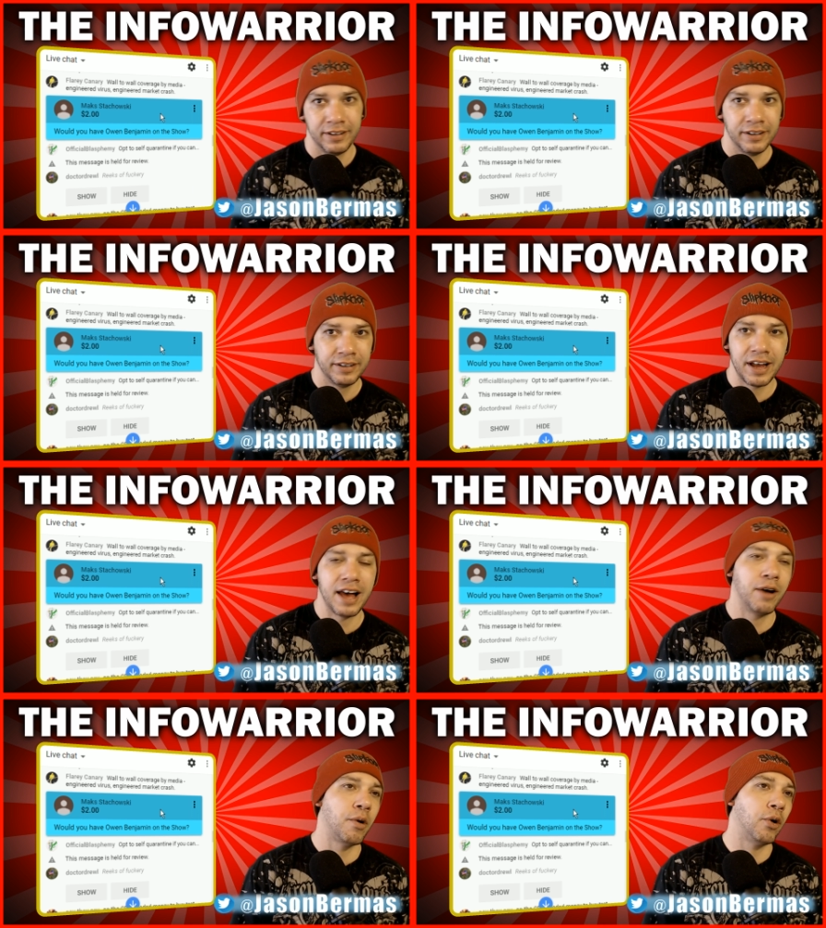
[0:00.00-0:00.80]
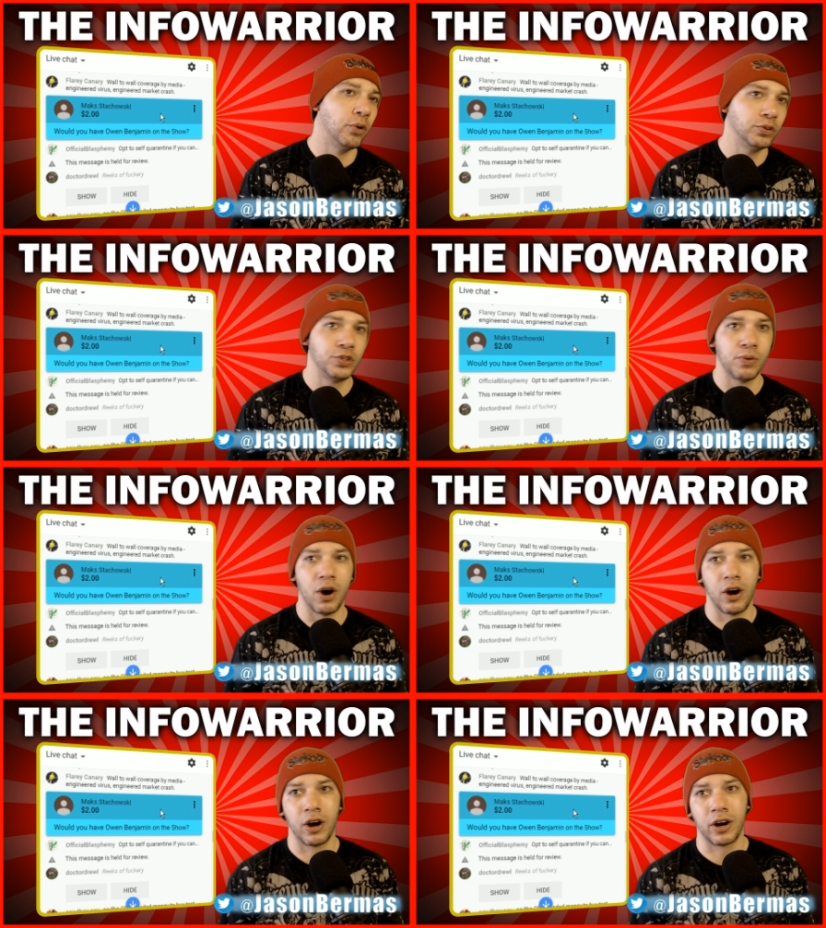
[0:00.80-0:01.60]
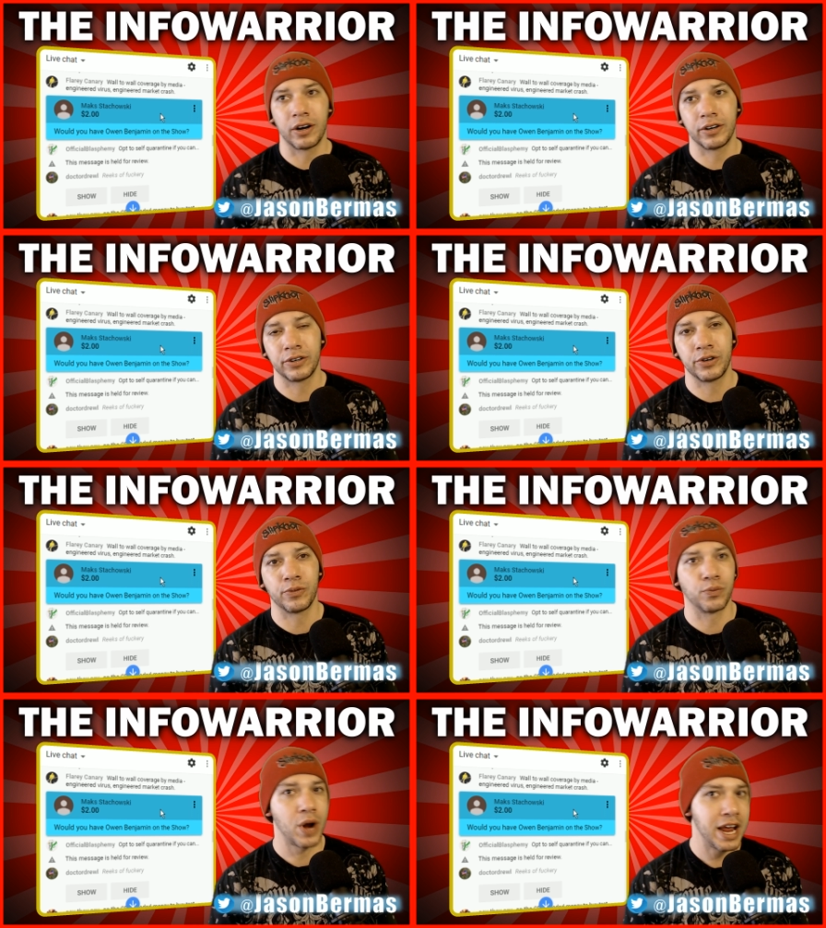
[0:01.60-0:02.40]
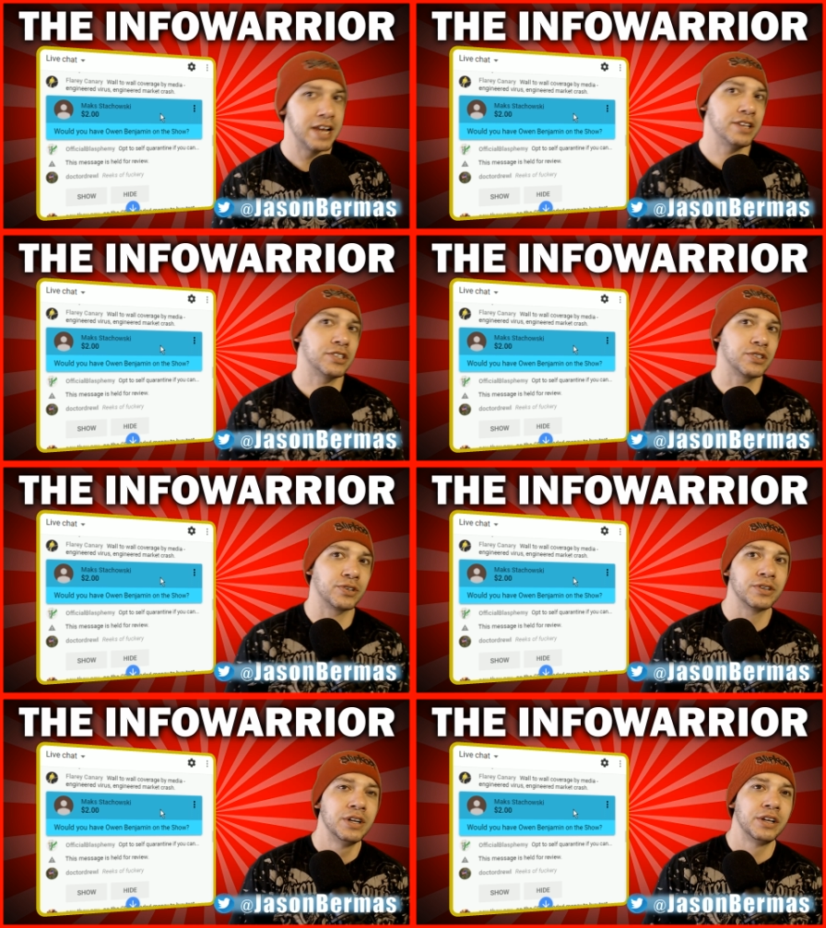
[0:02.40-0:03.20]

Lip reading: Not how old you are or your race or